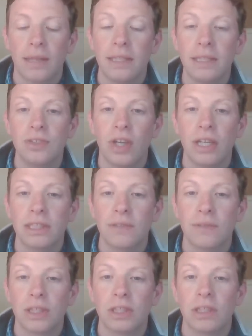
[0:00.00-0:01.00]
And these
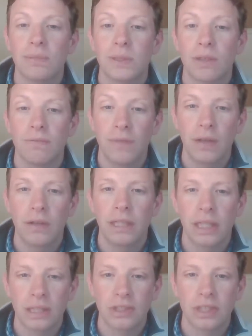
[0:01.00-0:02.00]
scientific achievements are
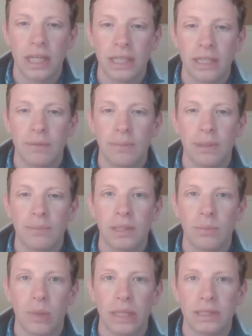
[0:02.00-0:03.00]
very exciting for
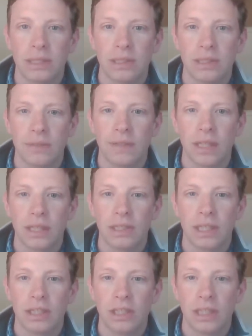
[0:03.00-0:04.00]
people in Western
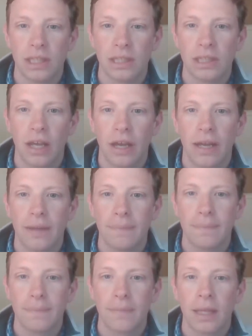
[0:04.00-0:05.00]
civilization at the time.
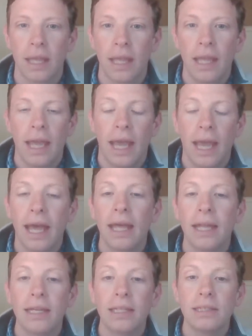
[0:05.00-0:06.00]

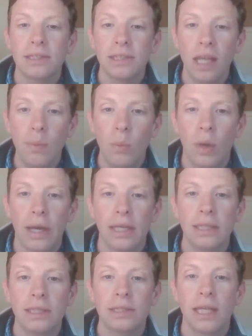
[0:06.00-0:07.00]
And in some
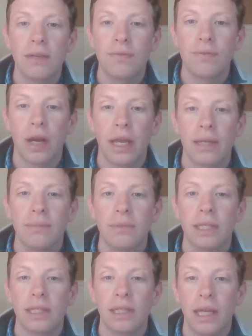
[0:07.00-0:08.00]
ways, they framed
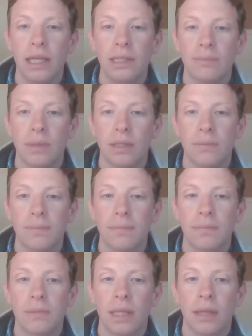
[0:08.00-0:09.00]
the Enlightenment,
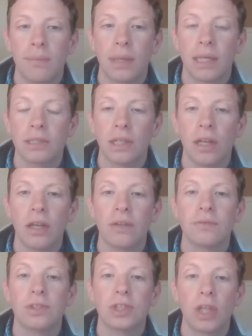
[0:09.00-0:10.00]
because a lot
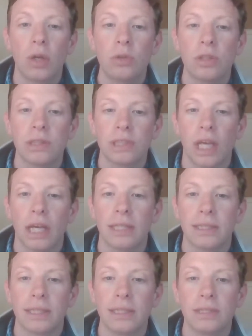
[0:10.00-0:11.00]
of social
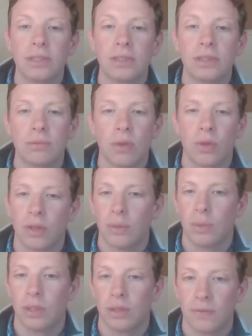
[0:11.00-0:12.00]
scientists, although
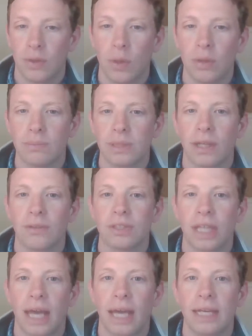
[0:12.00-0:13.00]
they wouldn't have called
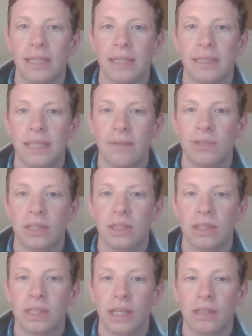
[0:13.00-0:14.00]
themselves that in the
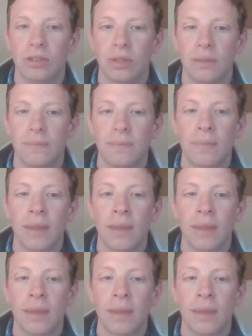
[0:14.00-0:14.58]
17th century,